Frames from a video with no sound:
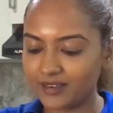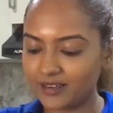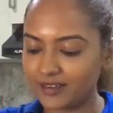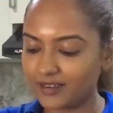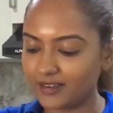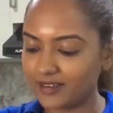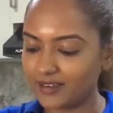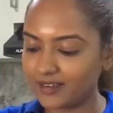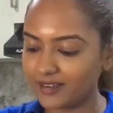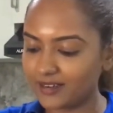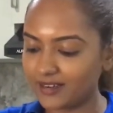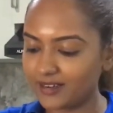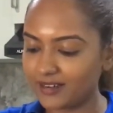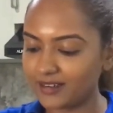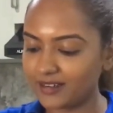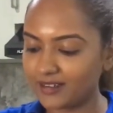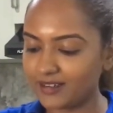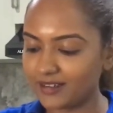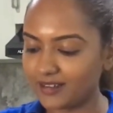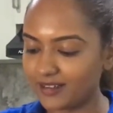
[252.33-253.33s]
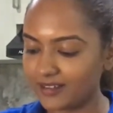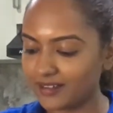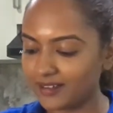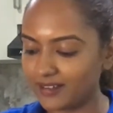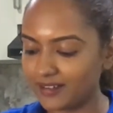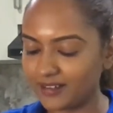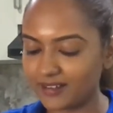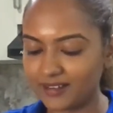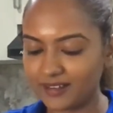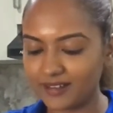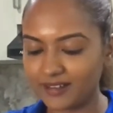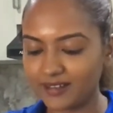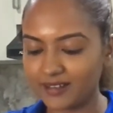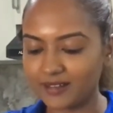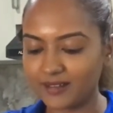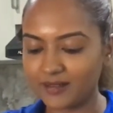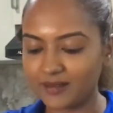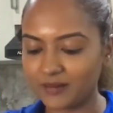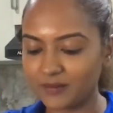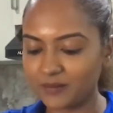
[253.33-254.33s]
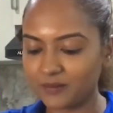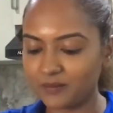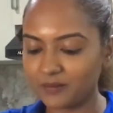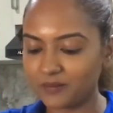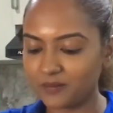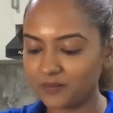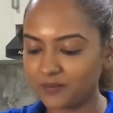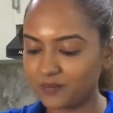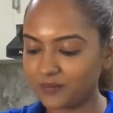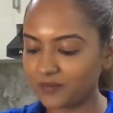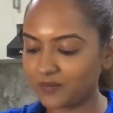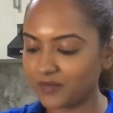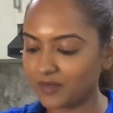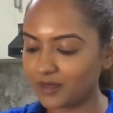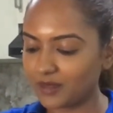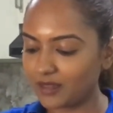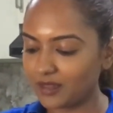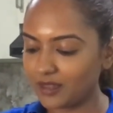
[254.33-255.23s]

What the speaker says: No one is speaking in this clip.